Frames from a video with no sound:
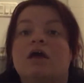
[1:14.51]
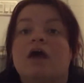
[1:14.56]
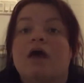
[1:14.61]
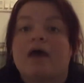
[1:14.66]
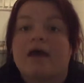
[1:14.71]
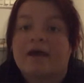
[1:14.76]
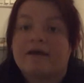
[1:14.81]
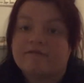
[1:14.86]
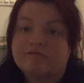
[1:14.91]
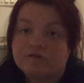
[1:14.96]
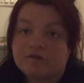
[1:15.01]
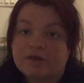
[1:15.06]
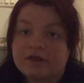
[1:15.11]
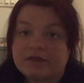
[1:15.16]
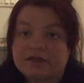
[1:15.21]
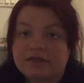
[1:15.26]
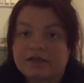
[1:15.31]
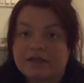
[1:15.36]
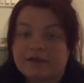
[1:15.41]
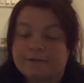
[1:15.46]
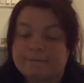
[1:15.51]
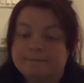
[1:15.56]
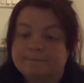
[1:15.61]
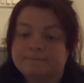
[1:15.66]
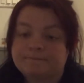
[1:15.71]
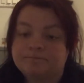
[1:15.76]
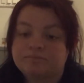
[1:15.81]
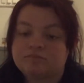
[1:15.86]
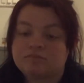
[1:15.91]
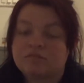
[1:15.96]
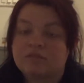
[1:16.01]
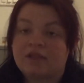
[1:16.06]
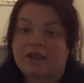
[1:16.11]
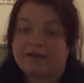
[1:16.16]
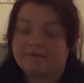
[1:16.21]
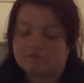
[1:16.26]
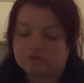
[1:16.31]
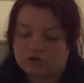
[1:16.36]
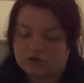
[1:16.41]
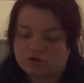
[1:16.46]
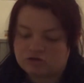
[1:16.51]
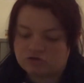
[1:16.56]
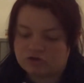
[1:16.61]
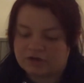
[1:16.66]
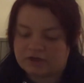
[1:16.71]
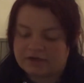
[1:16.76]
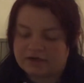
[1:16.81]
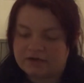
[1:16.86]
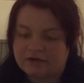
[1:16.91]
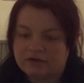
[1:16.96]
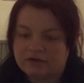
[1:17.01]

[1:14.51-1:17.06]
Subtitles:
After that day, after I tried it,